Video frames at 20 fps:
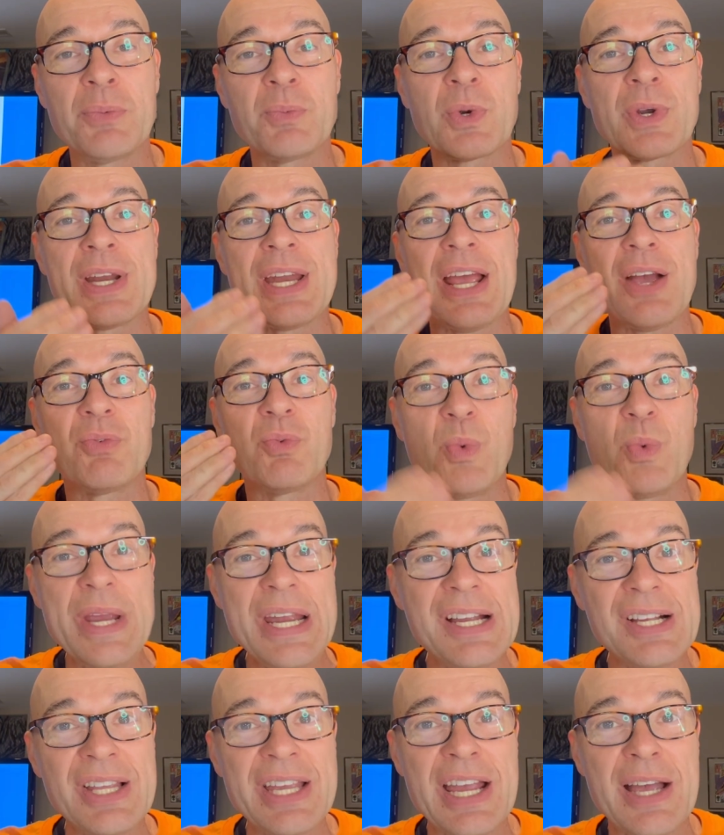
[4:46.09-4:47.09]
We're going to have
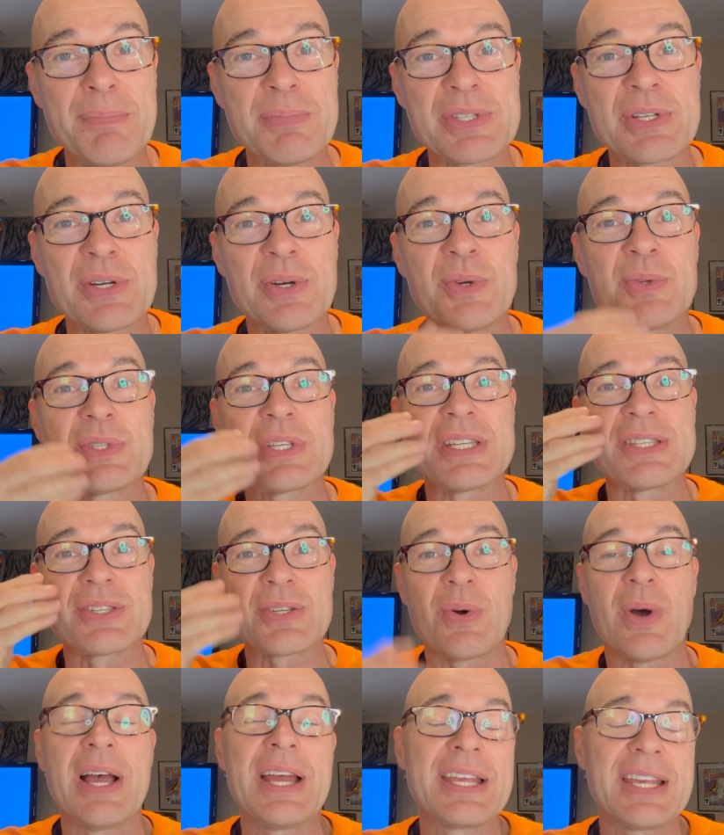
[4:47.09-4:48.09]
weekly episodes, and
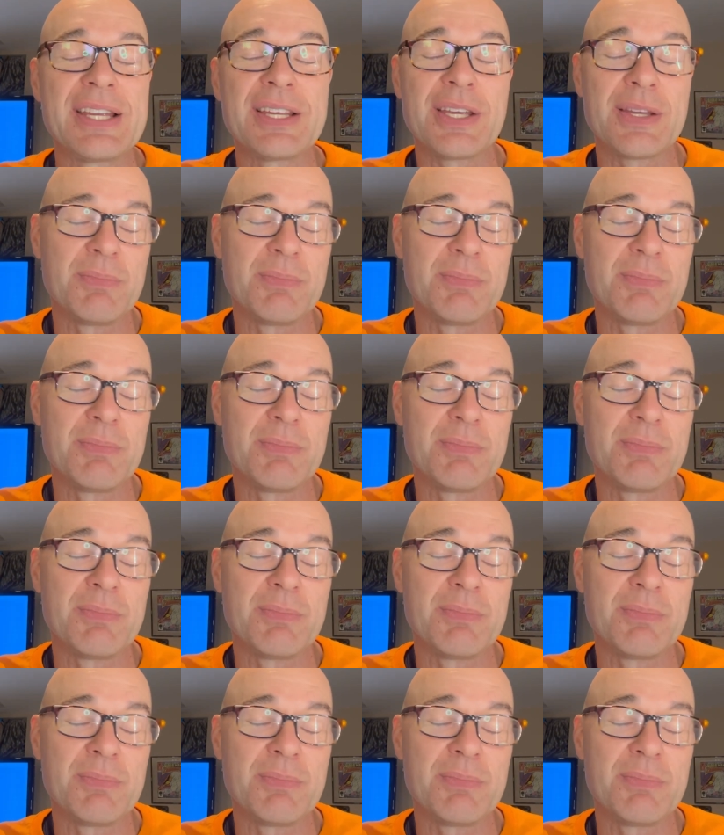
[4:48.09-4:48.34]
so I can